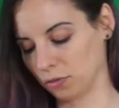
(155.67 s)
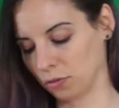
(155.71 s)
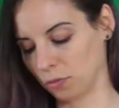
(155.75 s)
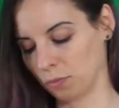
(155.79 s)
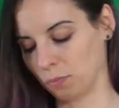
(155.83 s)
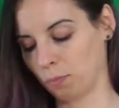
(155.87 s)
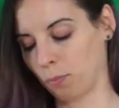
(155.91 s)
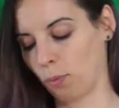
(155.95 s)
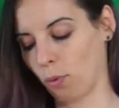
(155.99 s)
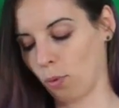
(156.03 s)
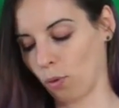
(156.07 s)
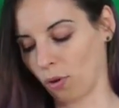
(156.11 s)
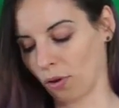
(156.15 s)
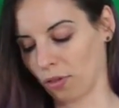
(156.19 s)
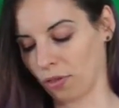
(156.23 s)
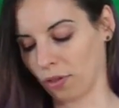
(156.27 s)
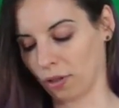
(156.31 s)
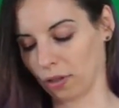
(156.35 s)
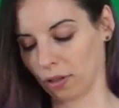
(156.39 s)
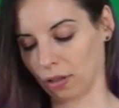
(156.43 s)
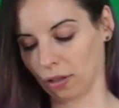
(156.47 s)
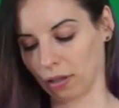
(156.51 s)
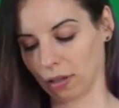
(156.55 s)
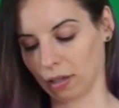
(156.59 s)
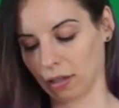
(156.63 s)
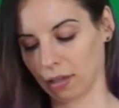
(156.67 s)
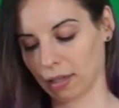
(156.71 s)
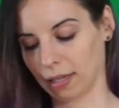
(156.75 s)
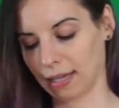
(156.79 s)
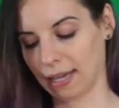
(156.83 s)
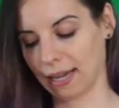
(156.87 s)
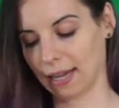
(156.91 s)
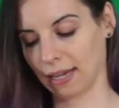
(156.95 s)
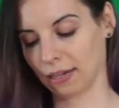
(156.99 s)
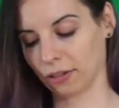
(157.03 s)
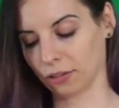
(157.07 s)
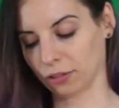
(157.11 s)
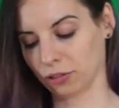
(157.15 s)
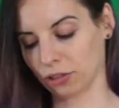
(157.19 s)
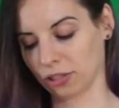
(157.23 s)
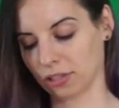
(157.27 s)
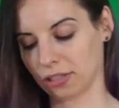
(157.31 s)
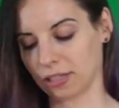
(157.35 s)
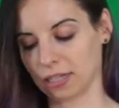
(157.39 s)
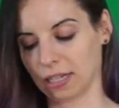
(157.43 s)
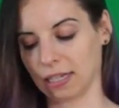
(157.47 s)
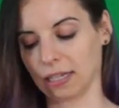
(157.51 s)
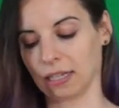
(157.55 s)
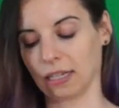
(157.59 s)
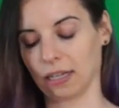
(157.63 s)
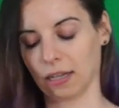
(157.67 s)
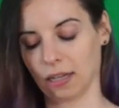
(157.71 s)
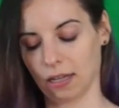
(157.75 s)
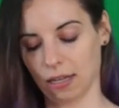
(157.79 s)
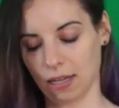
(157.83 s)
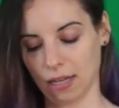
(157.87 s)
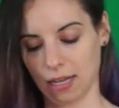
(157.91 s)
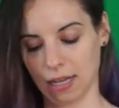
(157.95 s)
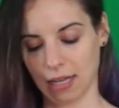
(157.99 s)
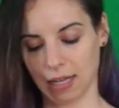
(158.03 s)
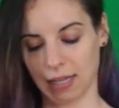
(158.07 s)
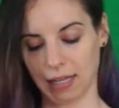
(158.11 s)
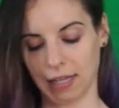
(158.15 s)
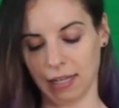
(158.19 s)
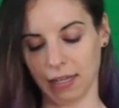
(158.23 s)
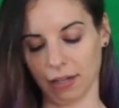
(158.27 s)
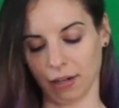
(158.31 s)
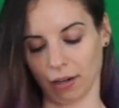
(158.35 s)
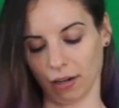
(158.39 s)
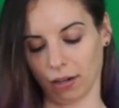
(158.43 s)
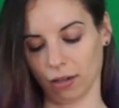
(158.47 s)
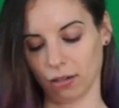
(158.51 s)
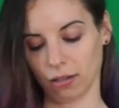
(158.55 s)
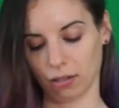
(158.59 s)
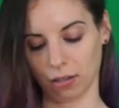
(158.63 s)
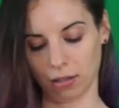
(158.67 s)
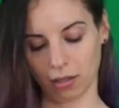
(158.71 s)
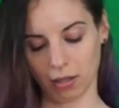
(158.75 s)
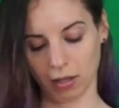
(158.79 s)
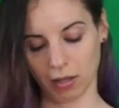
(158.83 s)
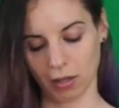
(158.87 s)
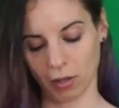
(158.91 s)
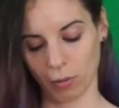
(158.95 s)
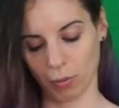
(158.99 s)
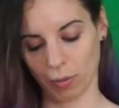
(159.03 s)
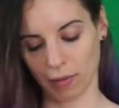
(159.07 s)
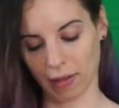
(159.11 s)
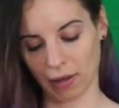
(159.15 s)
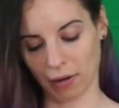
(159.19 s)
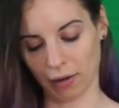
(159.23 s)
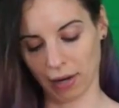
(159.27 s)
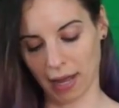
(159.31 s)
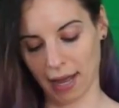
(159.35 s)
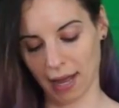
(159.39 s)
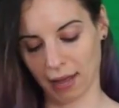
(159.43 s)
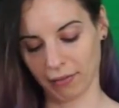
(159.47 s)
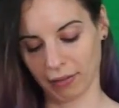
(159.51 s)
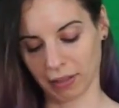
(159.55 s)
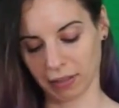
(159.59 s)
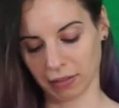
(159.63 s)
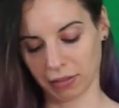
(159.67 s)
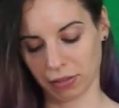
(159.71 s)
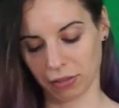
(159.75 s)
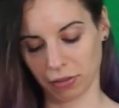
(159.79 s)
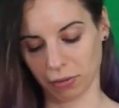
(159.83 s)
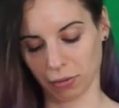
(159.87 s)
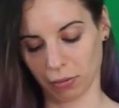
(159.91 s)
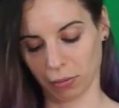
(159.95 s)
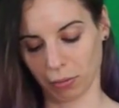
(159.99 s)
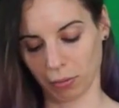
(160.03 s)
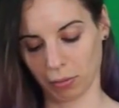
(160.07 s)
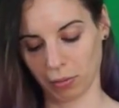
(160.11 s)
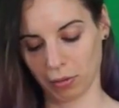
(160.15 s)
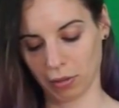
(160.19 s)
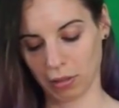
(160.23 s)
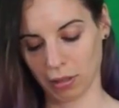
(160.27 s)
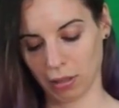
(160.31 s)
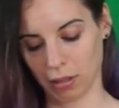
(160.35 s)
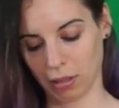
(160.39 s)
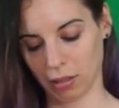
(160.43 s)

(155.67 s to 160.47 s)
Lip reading: pour the candle just in here without having to